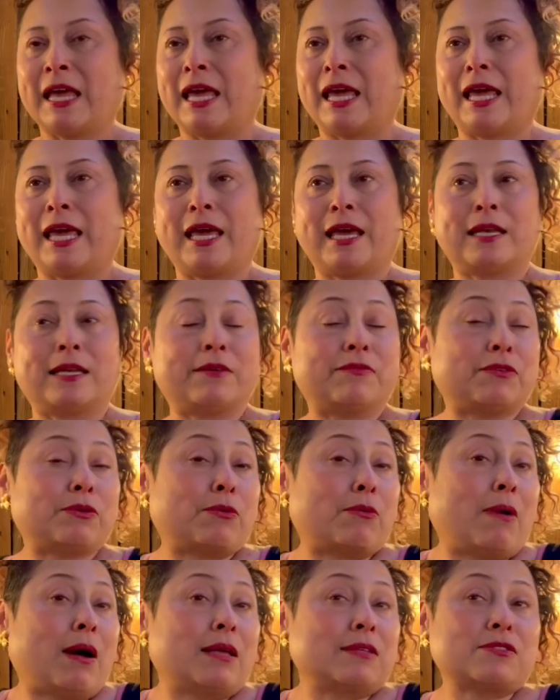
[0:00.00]
and if you
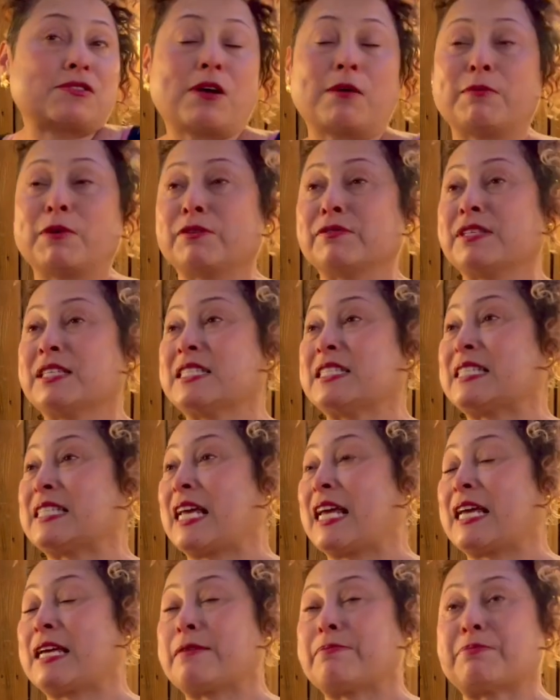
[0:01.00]
want some of these
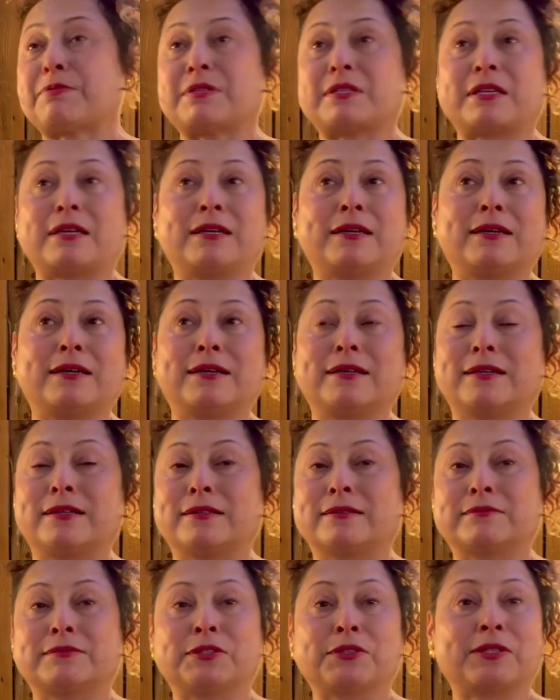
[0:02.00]
shapes,
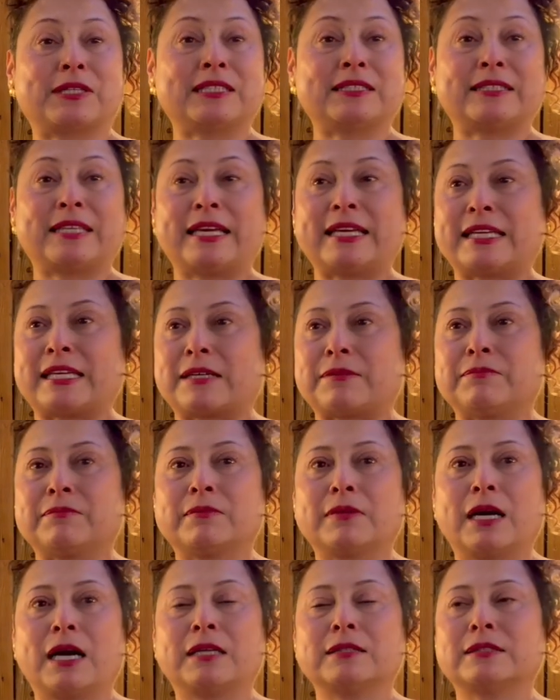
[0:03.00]
you can take them.
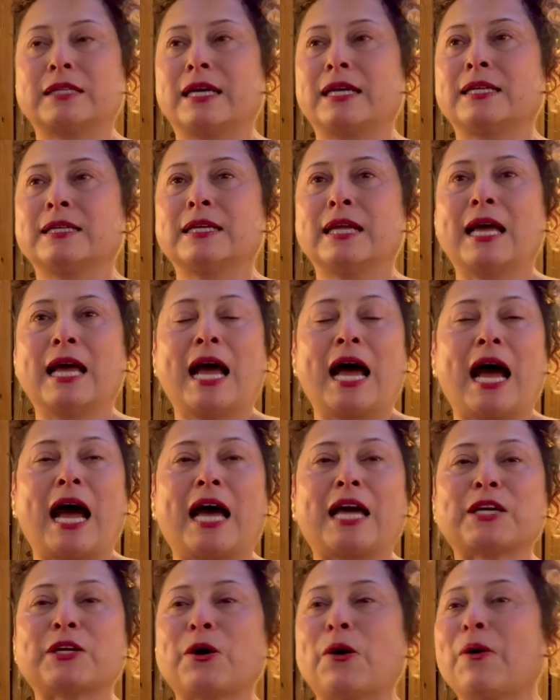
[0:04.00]
And then
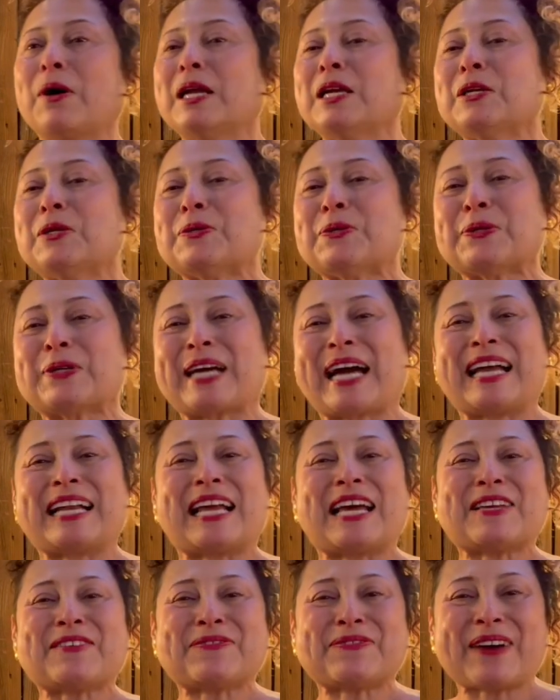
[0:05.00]
I go and look, and
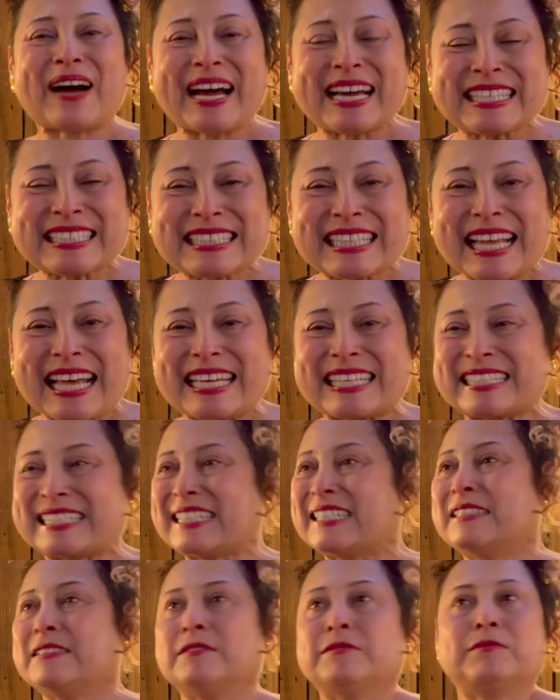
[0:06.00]
I find like
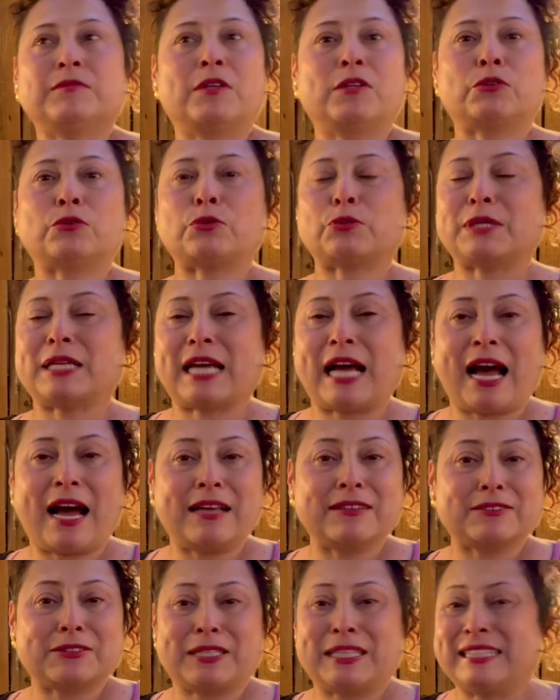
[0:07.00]

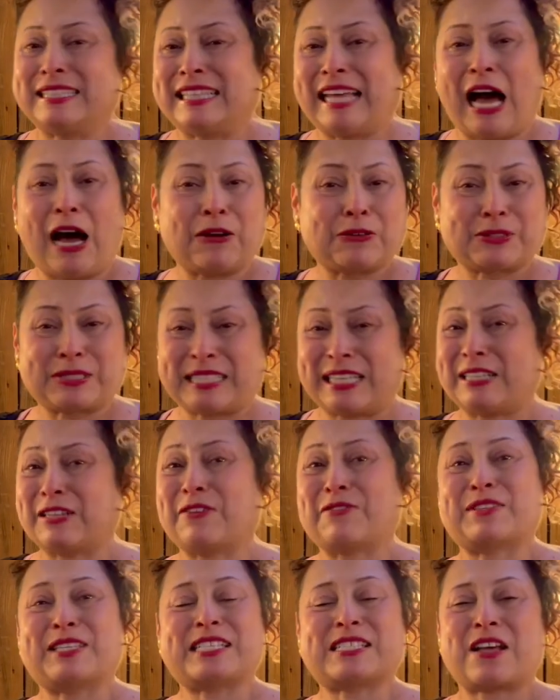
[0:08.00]
300,000
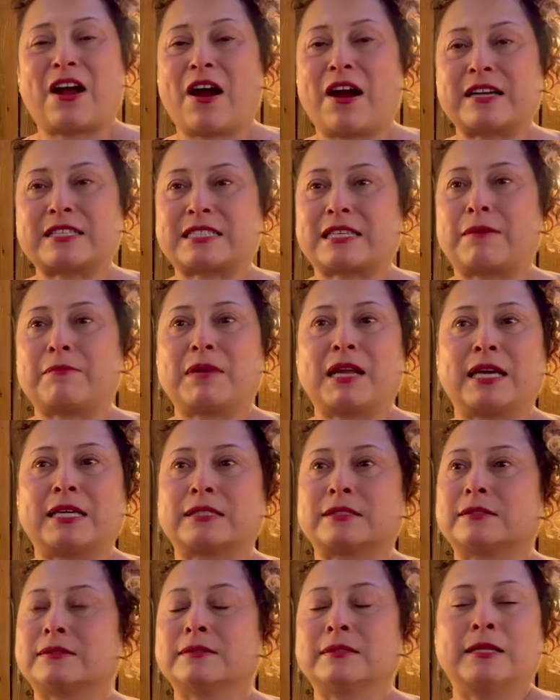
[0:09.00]
of these hearts. I'm
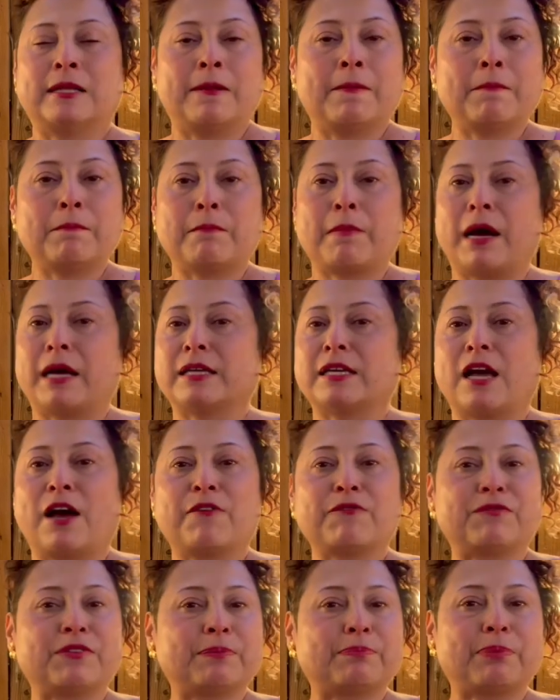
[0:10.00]
like, my
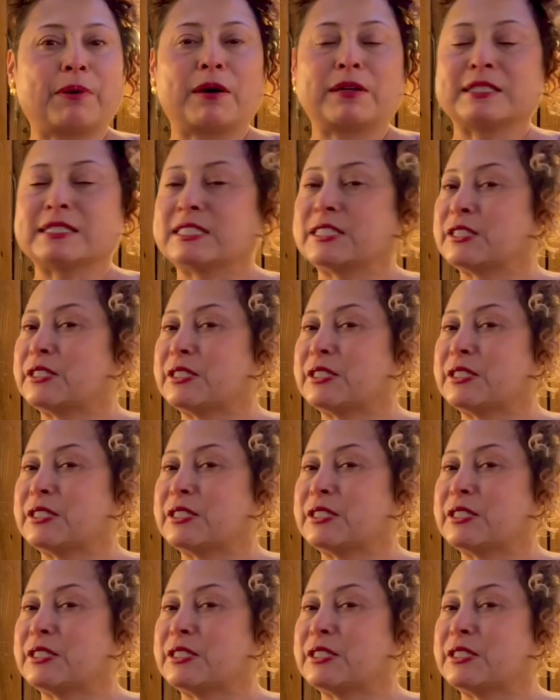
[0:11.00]
amphipod is